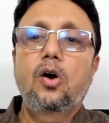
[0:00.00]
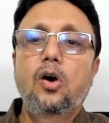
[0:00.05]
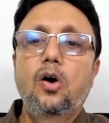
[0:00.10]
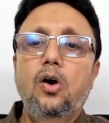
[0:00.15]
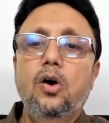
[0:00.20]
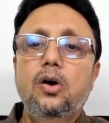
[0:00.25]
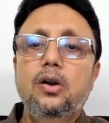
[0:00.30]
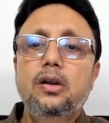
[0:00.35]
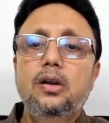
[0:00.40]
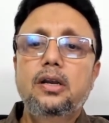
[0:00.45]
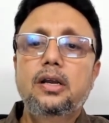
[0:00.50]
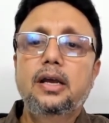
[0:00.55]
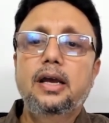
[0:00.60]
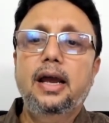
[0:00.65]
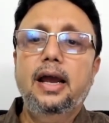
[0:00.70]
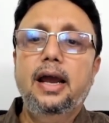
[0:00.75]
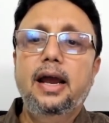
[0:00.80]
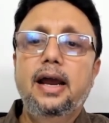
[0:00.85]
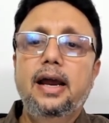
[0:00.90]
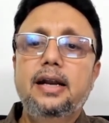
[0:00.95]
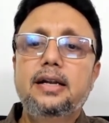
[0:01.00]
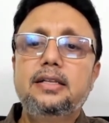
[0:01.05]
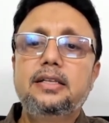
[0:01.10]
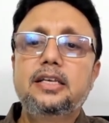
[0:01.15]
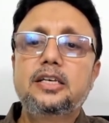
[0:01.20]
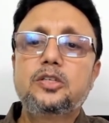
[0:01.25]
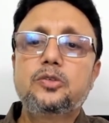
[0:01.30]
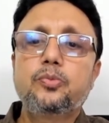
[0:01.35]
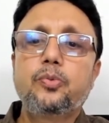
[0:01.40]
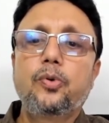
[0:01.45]
or
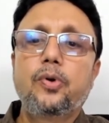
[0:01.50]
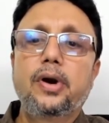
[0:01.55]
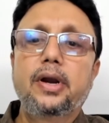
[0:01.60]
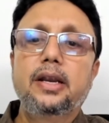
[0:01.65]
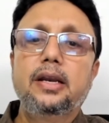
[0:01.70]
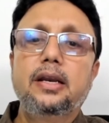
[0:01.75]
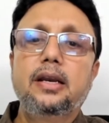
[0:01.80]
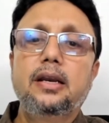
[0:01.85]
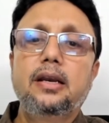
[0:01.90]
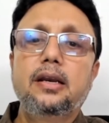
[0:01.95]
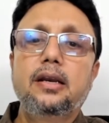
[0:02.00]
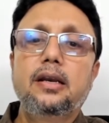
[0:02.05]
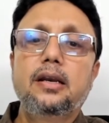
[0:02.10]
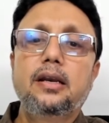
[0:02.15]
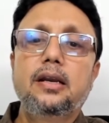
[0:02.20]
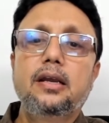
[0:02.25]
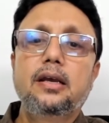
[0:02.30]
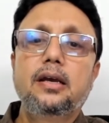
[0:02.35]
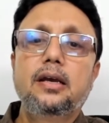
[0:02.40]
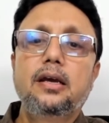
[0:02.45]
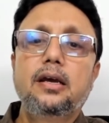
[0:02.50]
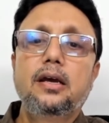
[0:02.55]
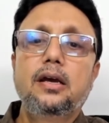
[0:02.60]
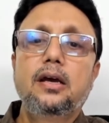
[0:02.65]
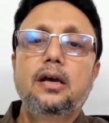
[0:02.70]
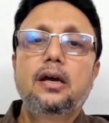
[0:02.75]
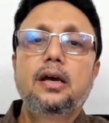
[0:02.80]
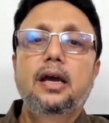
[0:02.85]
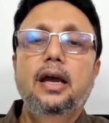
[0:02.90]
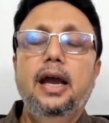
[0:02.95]
at this point.
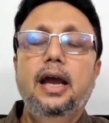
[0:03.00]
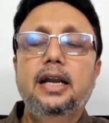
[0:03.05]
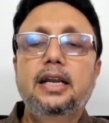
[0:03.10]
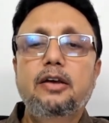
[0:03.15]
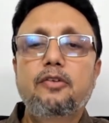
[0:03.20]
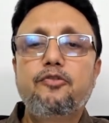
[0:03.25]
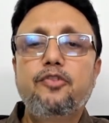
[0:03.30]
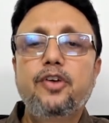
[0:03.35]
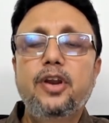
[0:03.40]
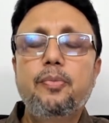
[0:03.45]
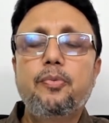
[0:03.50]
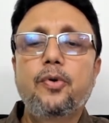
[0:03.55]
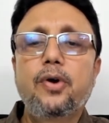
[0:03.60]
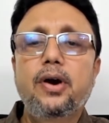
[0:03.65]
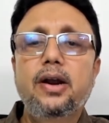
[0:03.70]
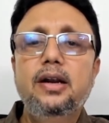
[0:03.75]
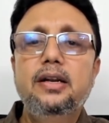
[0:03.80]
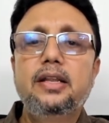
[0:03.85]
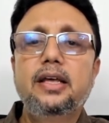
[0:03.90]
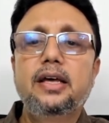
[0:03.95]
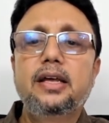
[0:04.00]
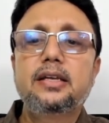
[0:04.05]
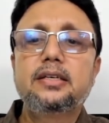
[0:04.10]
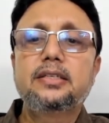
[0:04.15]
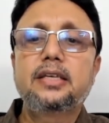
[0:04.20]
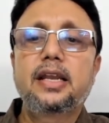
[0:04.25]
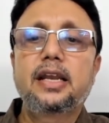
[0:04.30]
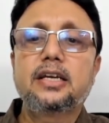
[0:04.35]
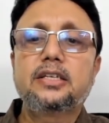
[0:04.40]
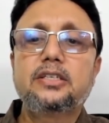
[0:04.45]
At every point, there
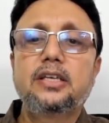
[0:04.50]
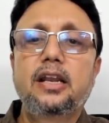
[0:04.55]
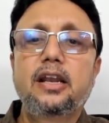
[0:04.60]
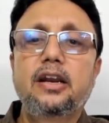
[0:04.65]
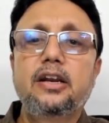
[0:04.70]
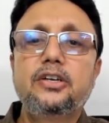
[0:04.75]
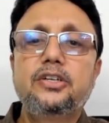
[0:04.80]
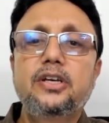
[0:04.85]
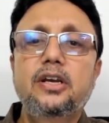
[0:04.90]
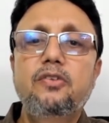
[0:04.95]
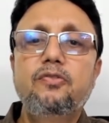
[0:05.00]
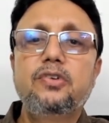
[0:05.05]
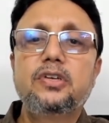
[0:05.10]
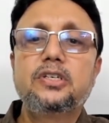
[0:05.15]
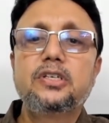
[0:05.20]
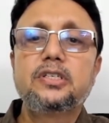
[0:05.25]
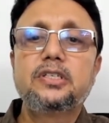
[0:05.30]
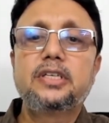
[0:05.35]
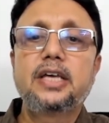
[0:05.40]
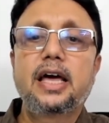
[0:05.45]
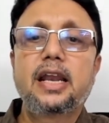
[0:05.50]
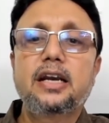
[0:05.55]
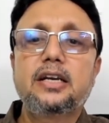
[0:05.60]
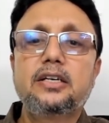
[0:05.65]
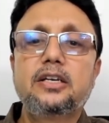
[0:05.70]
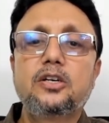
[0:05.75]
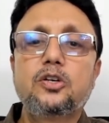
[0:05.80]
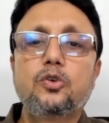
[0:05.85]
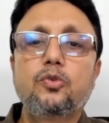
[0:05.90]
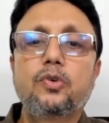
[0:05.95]
is an acceleration which is
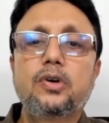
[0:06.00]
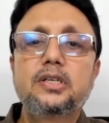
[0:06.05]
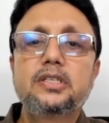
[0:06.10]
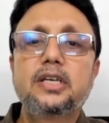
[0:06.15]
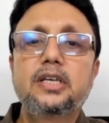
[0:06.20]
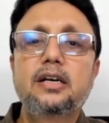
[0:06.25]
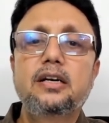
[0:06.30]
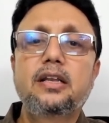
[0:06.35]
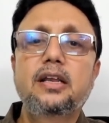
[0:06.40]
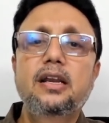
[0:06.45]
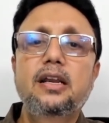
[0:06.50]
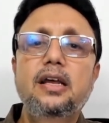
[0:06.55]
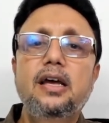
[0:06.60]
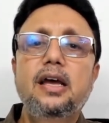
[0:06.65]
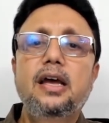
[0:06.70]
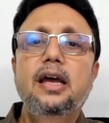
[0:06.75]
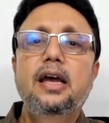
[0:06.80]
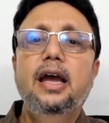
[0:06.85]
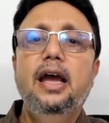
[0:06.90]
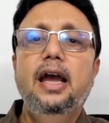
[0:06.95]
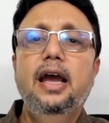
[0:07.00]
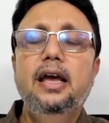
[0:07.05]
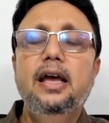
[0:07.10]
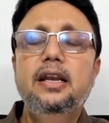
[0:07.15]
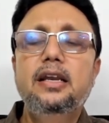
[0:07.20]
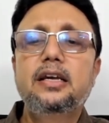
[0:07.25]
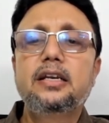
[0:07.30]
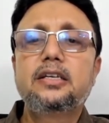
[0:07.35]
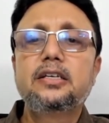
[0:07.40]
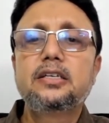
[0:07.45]
directed towards center,
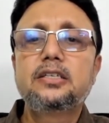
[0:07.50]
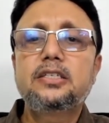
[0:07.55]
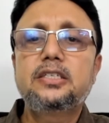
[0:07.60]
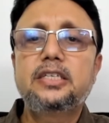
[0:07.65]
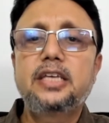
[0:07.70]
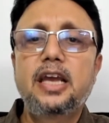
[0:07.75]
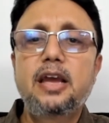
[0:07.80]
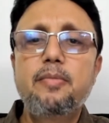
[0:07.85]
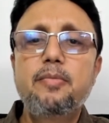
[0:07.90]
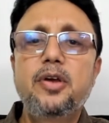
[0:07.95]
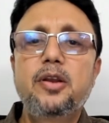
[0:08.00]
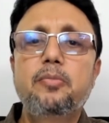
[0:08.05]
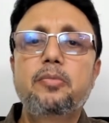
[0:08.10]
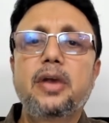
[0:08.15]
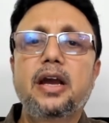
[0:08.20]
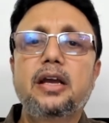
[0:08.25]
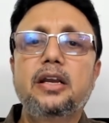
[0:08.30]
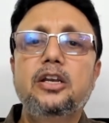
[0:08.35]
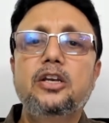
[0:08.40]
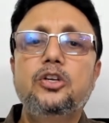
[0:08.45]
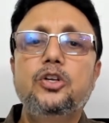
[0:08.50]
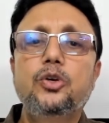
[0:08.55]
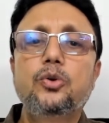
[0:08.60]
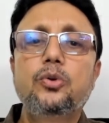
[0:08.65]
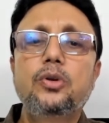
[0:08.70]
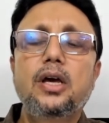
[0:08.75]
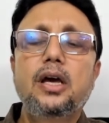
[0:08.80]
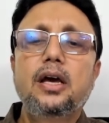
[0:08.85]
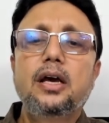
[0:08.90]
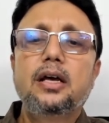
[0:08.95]
and it is same in
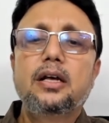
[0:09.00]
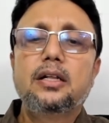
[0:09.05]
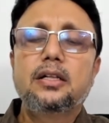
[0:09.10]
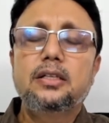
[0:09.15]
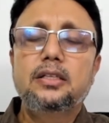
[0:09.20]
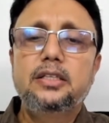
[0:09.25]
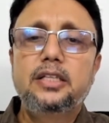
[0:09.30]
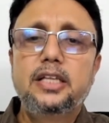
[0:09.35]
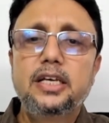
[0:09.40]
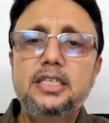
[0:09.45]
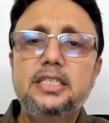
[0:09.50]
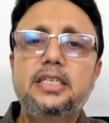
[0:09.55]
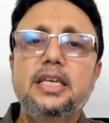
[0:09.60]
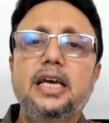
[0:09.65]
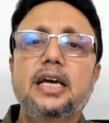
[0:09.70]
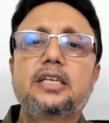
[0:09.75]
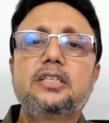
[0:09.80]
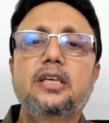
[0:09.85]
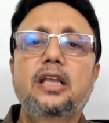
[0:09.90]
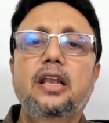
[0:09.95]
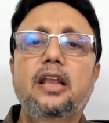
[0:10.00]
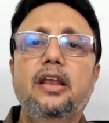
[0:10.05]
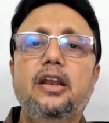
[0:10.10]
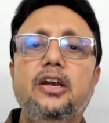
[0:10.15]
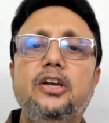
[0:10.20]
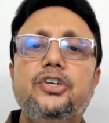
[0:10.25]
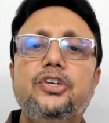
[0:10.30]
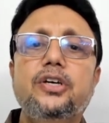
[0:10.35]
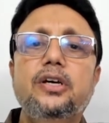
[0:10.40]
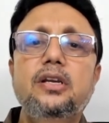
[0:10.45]
magnitude. This
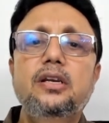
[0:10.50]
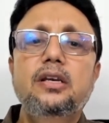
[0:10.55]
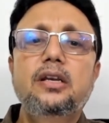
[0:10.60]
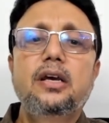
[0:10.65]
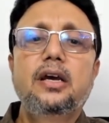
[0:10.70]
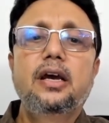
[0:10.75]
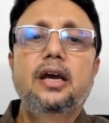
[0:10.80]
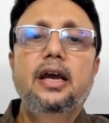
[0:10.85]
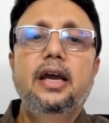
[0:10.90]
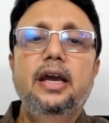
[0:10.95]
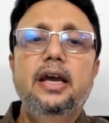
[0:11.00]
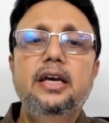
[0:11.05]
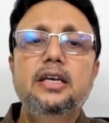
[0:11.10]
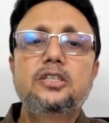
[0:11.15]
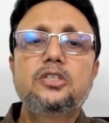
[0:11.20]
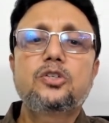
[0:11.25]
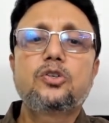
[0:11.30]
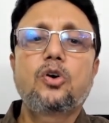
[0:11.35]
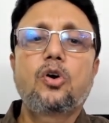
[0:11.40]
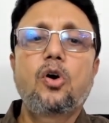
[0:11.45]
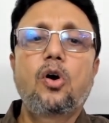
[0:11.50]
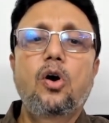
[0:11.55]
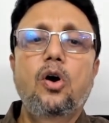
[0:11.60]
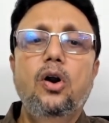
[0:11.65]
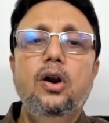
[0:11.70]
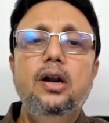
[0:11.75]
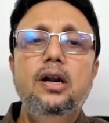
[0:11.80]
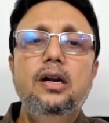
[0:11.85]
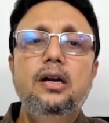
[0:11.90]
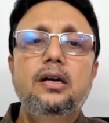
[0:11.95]
acceleration is
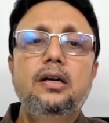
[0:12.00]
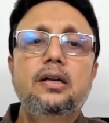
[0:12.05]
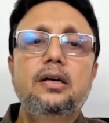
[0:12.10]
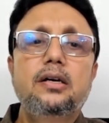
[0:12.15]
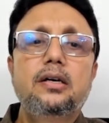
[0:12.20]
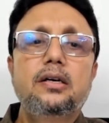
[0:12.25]
called